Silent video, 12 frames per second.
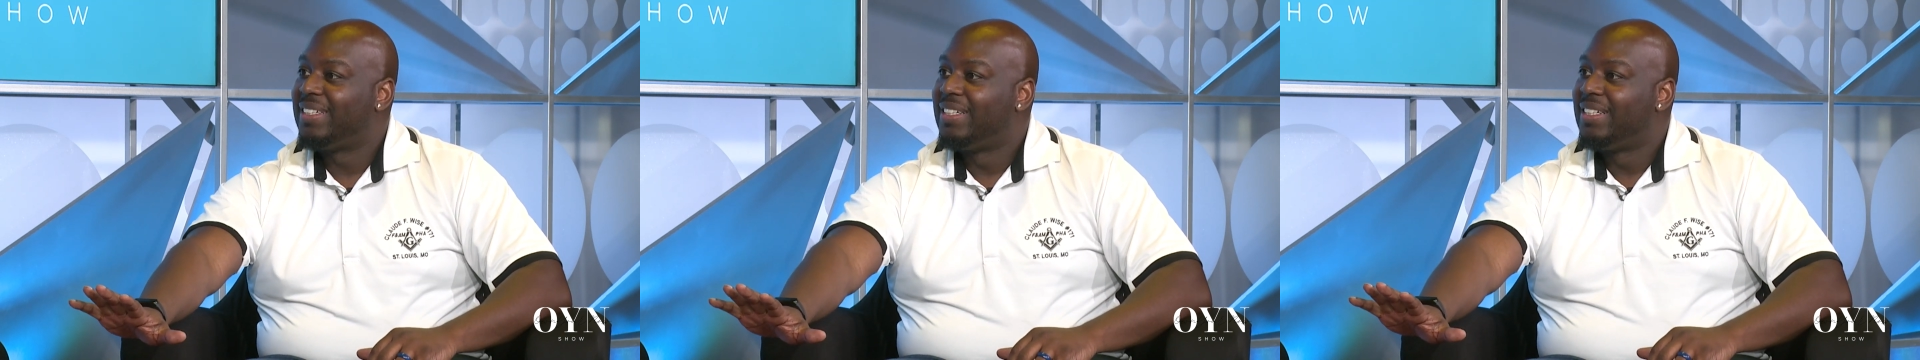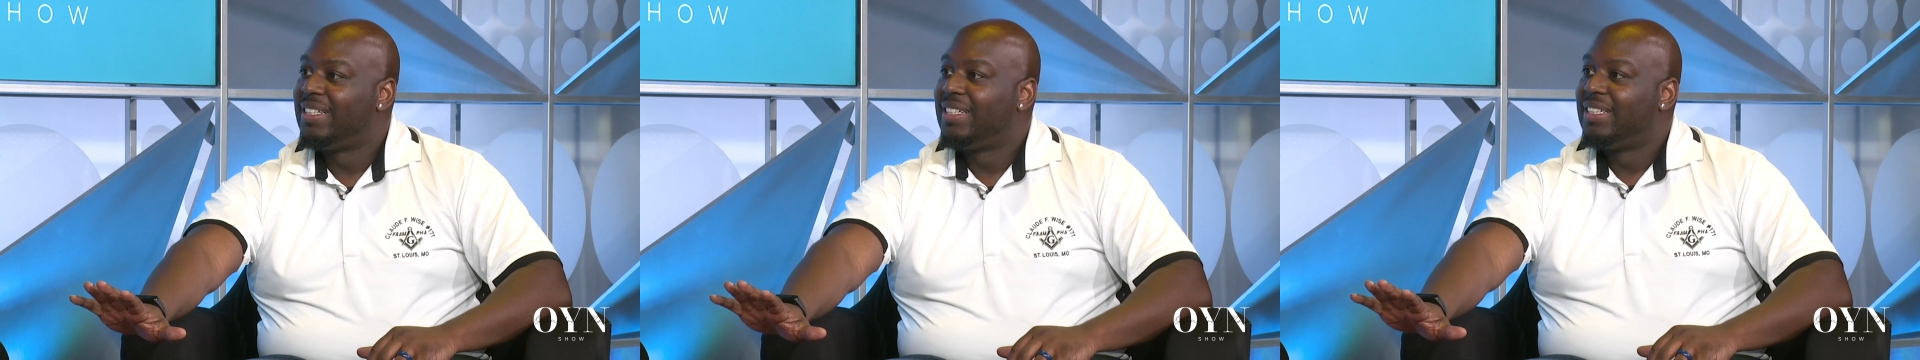
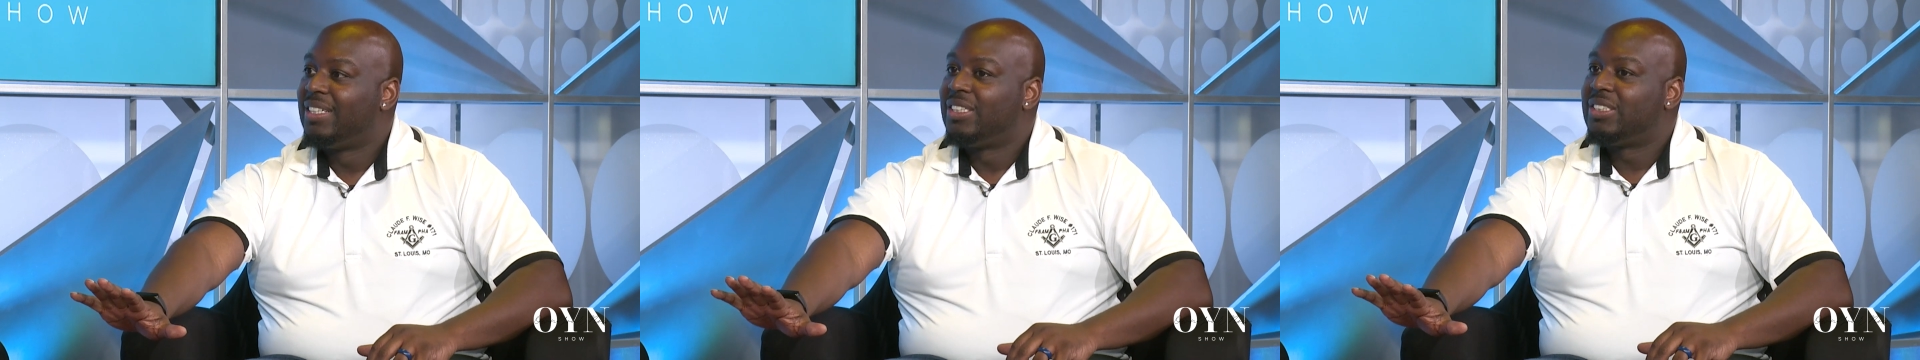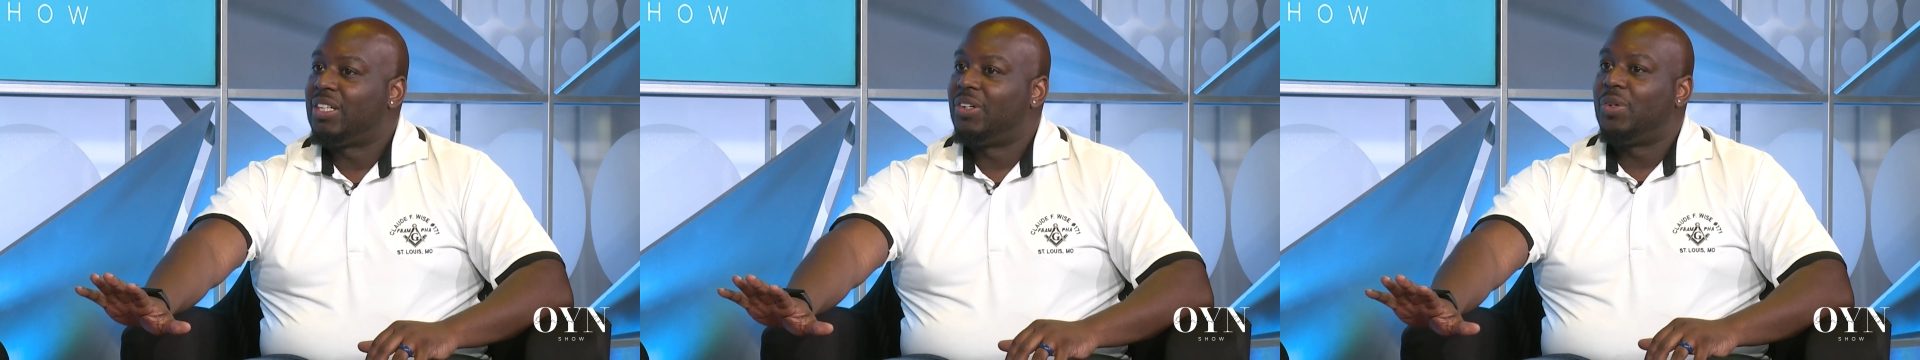Yes.
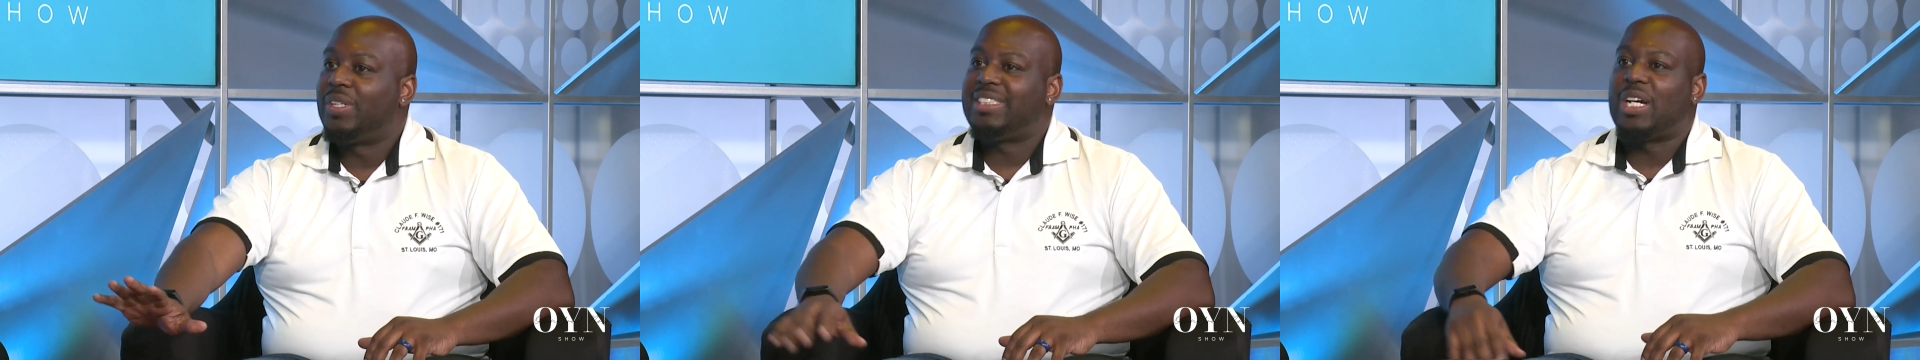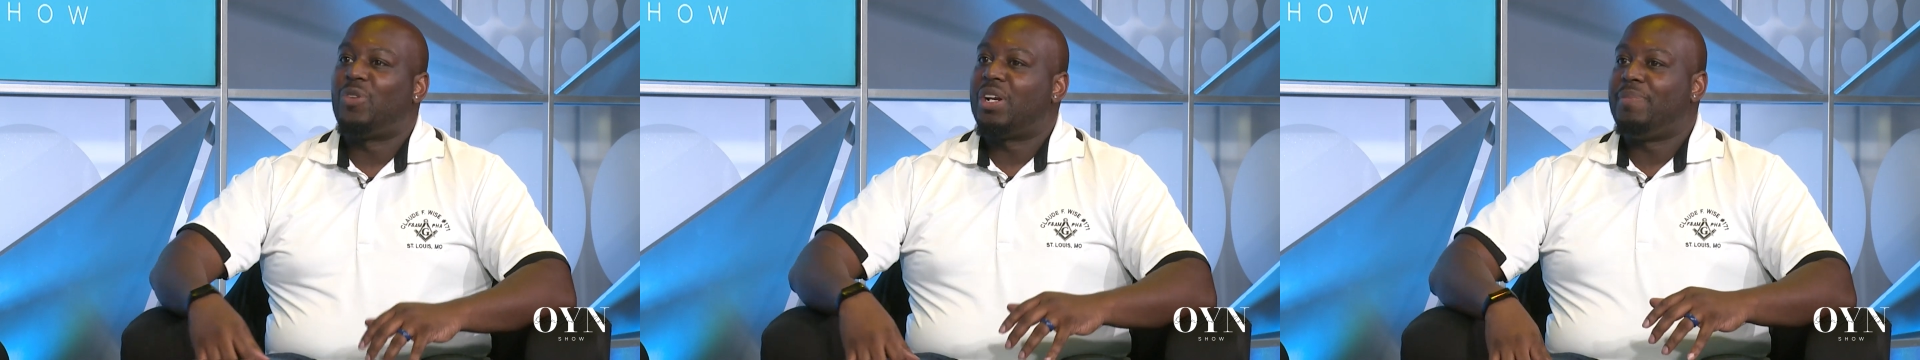So he
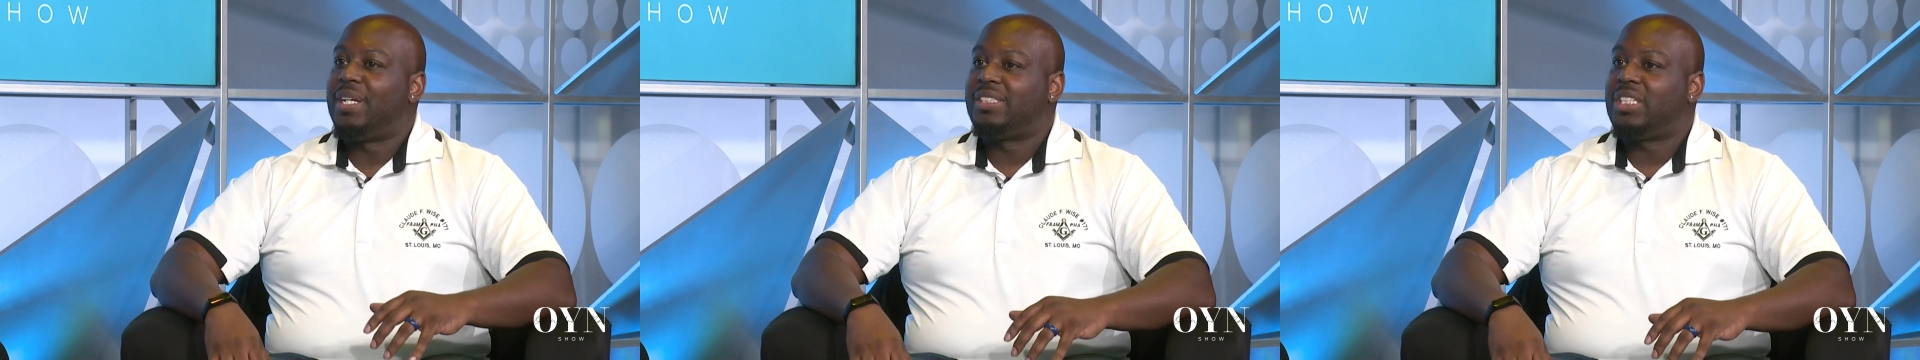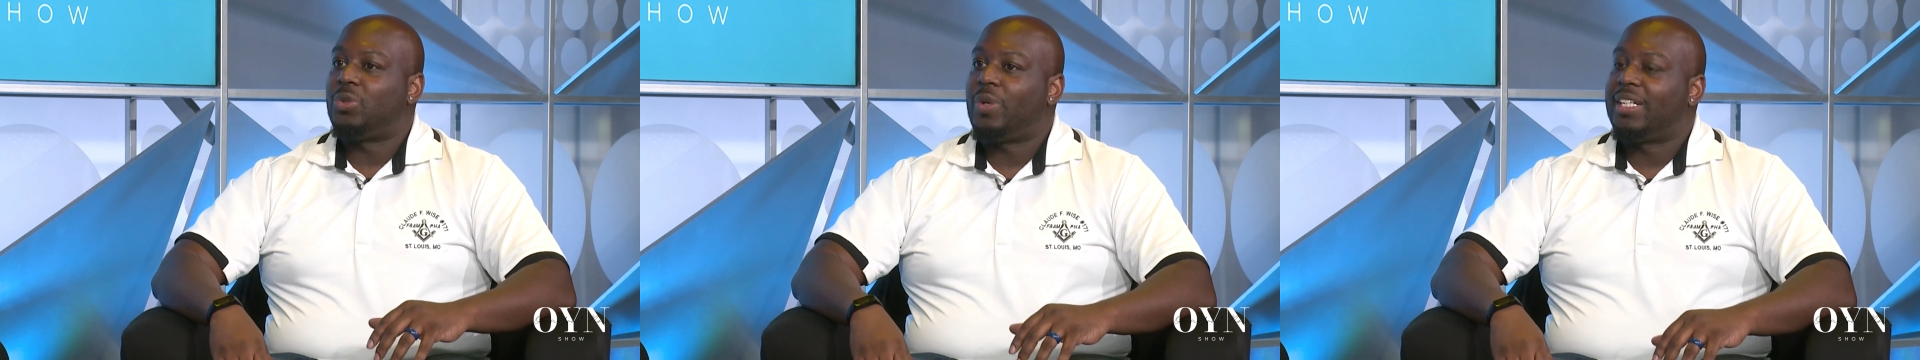said, I want to be a
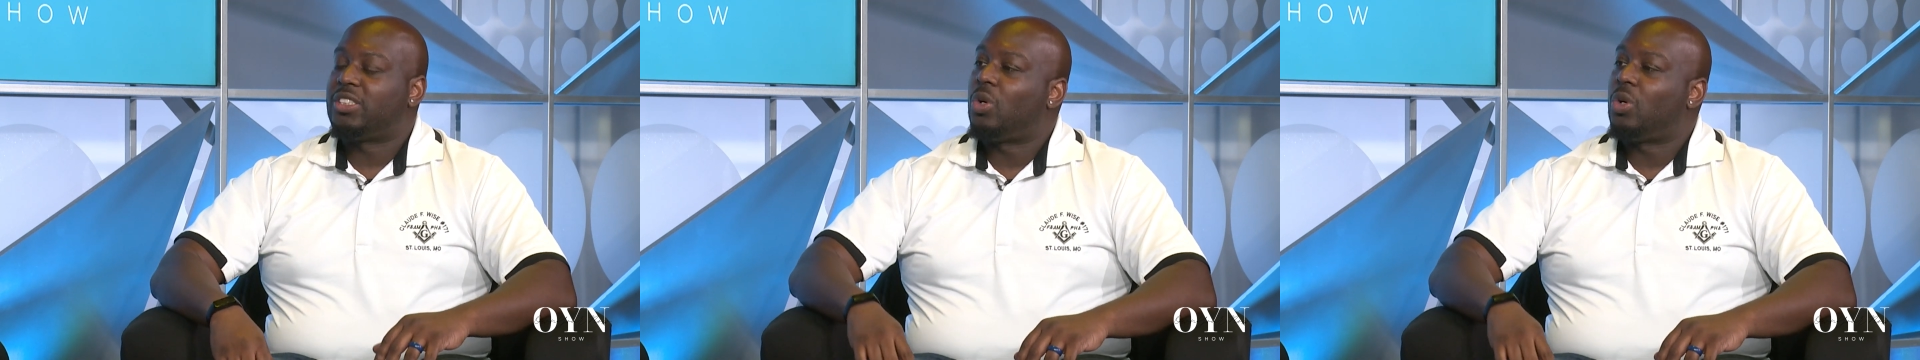T Rex.